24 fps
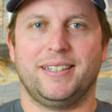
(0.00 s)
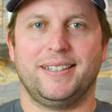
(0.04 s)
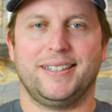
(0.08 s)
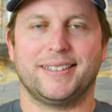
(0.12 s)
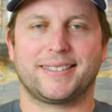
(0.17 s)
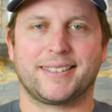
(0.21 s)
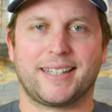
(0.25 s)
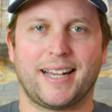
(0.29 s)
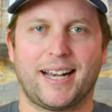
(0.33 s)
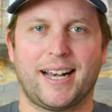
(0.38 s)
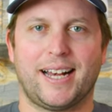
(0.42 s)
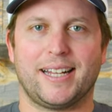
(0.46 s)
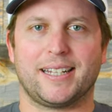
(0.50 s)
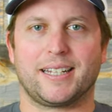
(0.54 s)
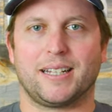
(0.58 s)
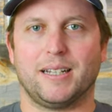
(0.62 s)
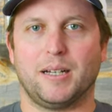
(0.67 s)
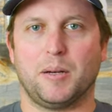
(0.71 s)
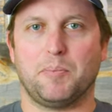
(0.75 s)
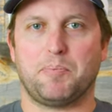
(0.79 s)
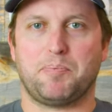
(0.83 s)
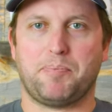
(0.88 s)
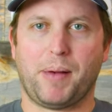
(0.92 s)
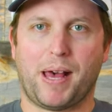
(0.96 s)
It's got
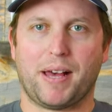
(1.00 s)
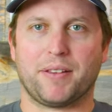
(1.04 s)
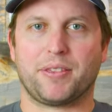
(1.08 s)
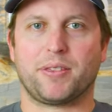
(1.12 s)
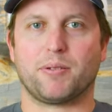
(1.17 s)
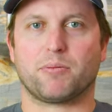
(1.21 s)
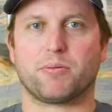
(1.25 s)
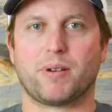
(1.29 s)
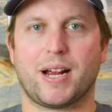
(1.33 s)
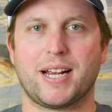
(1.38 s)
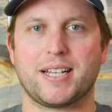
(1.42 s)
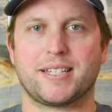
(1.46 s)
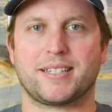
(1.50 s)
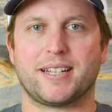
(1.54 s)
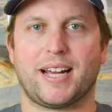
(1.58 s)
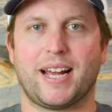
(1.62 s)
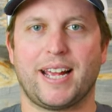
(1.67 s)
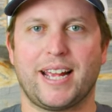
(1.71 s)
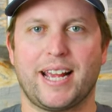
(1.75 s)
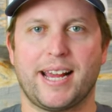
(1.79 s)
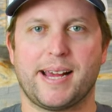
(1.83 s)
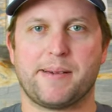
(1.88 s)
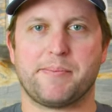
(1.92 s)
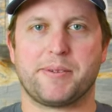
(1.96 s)
about the right
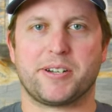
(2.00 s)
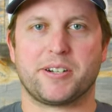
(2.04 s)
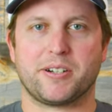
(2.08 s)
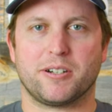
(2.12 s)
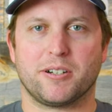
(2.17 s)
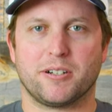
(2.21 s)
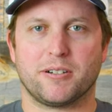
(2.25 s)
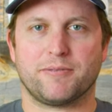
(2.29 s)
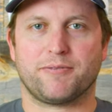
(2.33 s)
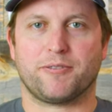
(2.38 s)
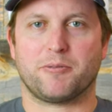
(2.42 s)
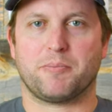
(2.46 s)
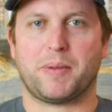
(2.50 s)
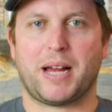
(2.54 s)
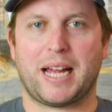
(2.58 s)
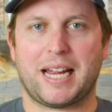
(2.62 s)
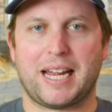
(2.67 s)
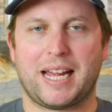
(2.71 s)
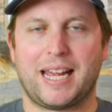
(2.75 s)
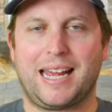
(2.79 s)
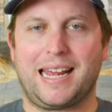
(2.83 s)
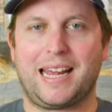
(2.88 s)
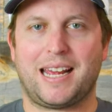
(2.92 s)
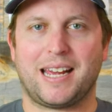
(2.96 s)
diameter for
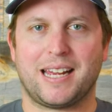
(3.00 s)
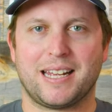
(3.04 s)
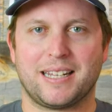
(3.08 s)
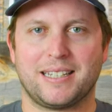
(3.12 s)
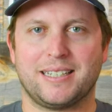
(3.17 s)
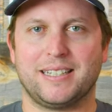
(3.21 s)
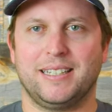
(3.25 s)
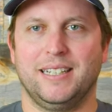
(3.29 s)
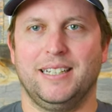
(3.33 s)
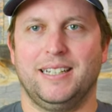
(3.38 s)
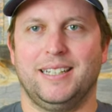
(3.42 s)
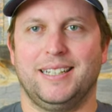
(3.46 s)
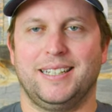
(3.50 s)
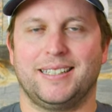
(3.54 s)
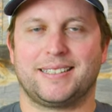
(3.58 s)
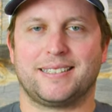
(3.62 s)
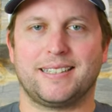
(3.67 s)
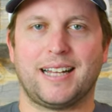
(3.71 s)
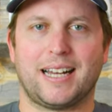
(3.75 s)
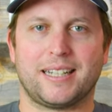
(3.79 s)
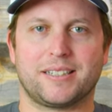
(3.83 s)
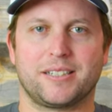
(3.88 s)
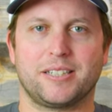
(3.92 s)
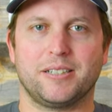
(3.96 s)
my hand.
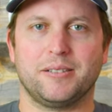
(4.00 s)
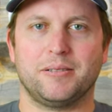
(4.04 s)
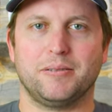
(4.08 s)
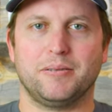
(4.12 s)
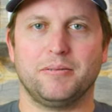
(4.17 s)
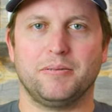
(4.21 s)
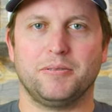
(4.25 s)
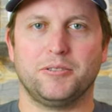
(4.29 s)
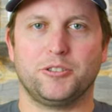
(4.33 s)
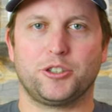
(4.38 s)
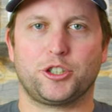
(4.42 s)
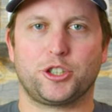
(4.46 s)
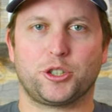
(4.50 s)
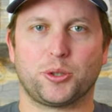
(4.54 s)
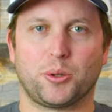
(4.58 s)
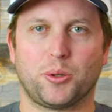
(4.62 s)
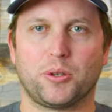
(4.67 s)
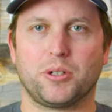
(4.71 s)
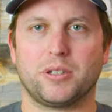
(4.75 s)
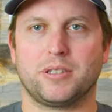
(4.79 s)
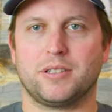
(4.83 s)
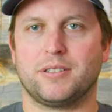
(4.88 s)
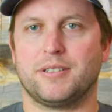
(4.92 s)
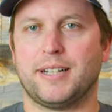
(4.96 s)
It's not too
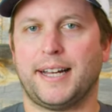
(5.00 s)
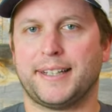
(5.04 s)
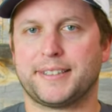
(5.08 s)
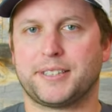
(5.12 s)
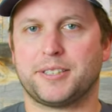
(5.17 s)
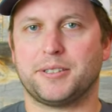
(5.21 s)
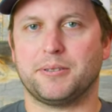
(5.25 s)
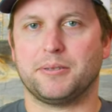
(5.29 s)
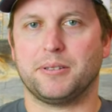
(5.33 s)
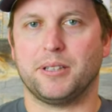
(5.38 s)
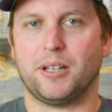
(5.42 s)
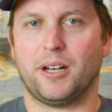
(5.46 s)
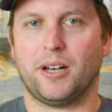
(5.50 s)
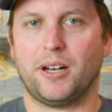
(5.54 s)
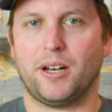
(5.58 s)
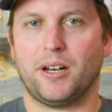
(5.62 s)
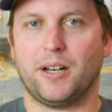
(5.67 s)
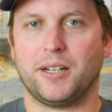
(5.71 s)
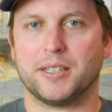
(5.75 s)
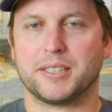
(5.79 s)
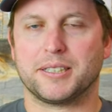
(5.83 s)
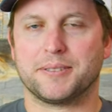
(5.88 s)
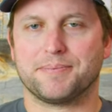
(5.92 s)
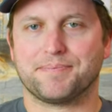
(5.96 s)
short, not too
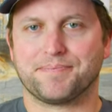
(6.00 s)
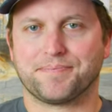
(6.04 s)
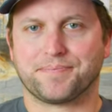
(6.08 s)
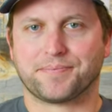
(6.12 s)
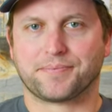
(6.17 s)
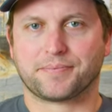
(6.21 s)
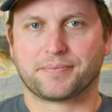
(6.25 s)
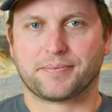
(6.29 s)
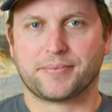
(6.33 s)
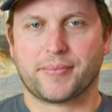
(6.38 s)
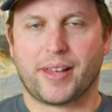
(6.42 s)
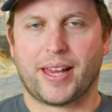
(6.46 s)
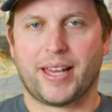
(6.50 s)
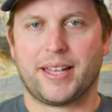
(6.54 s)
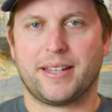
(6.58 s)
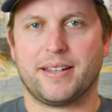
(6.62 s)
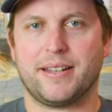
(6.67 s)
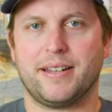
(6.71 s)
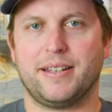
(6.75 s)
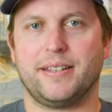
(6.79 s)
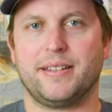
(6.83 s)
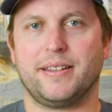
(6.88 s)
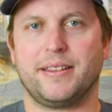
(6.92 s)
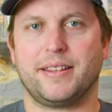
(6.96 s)
long,
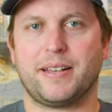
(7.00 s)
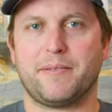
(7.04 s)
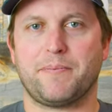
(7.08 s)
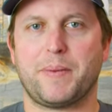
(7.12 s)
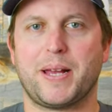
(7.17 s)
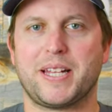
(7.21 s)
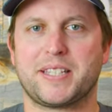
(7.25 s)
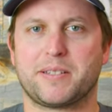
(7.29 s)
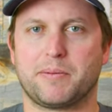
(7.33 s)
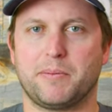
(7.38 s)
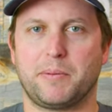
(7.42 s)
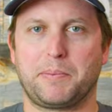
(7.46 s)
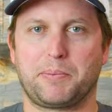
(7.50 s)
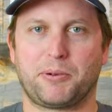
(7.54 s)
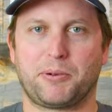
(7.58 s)
And they've made some